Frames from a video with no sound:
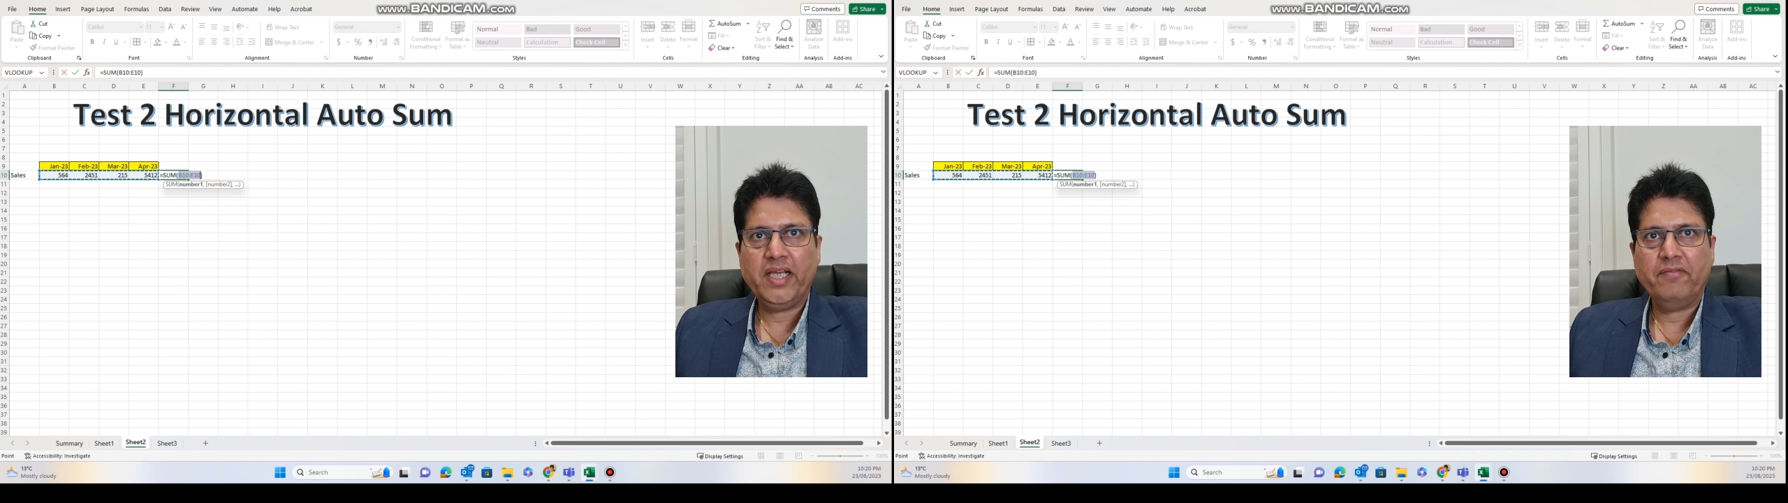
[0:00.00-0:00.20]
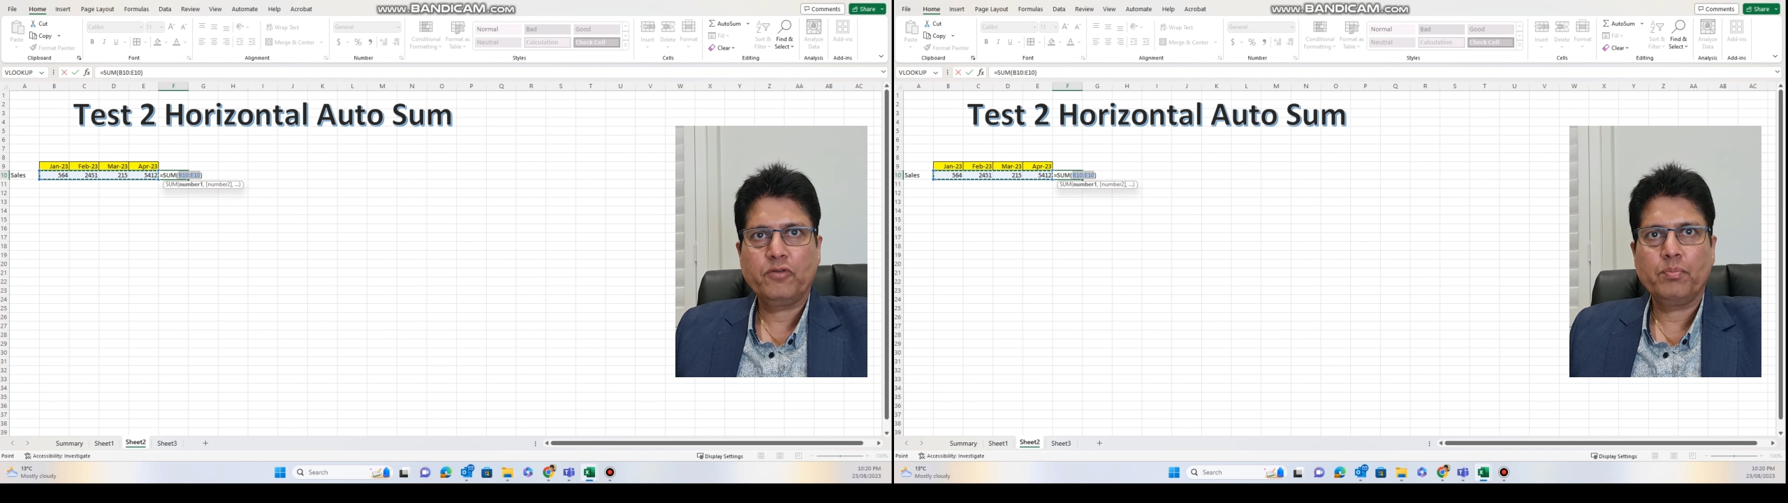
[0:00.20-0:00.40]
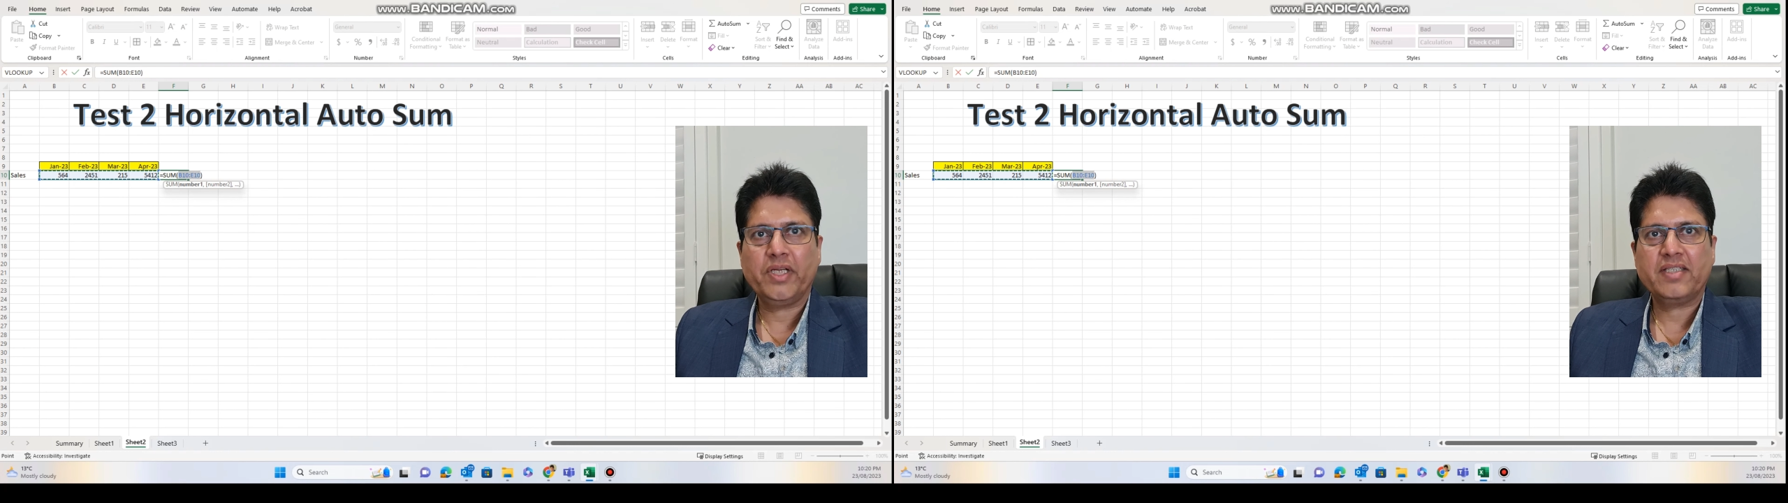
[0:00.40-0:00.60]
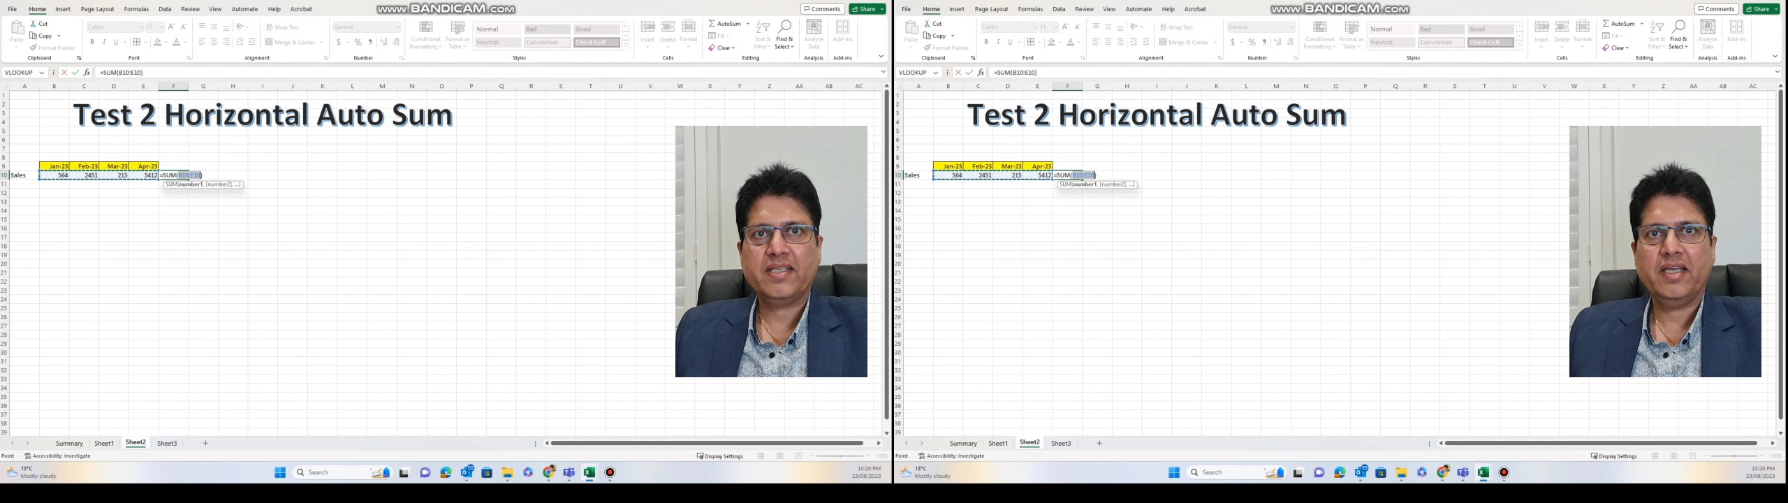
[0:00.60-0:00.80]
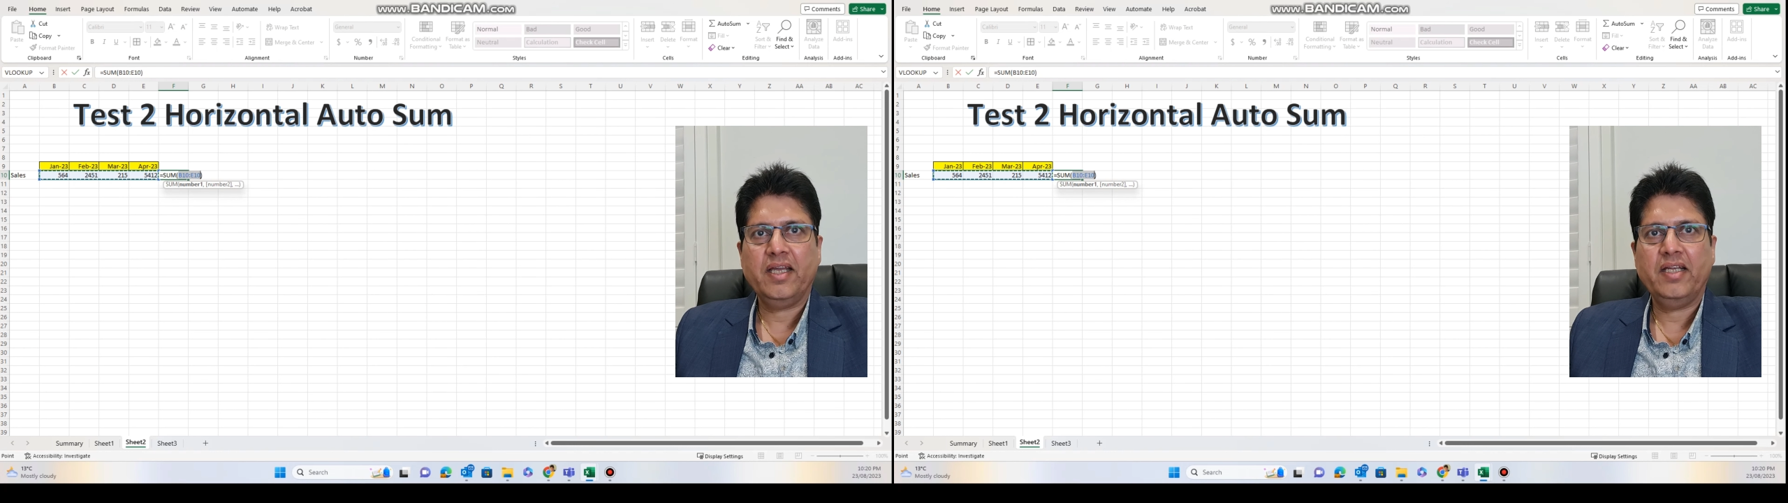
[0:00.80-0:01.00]
have to press
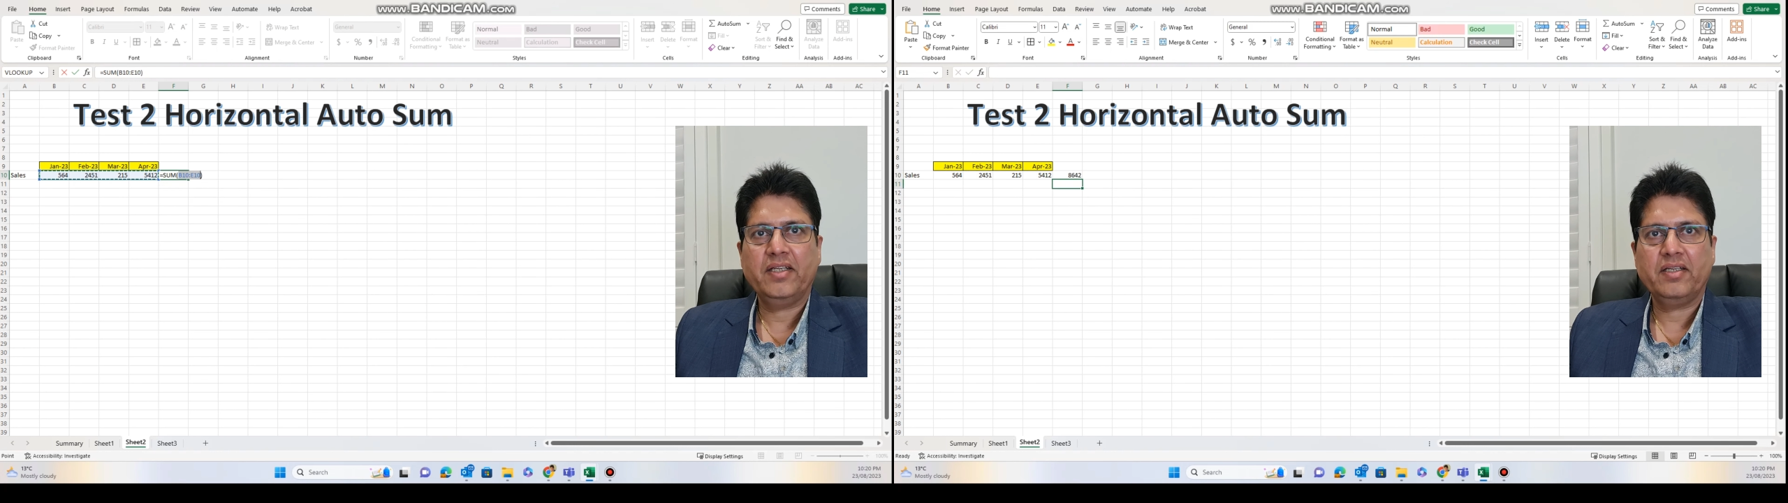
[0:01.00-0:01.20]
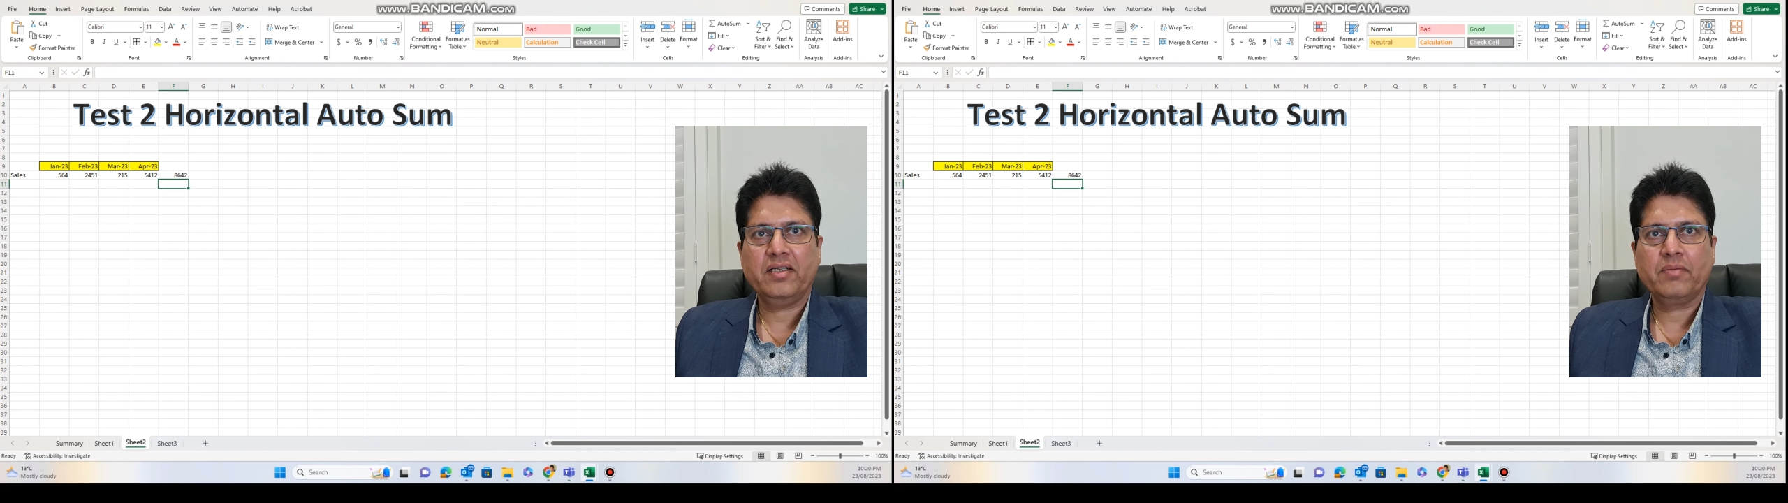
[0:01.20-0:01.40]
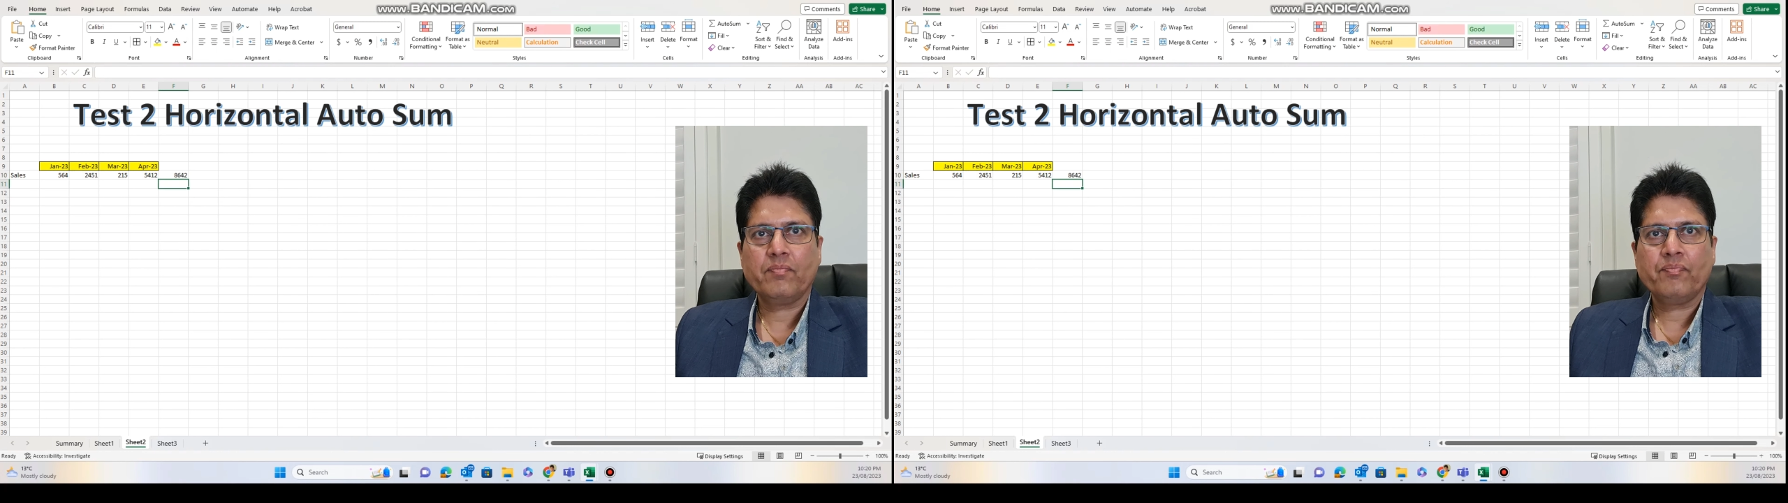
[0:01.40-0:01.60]
enter.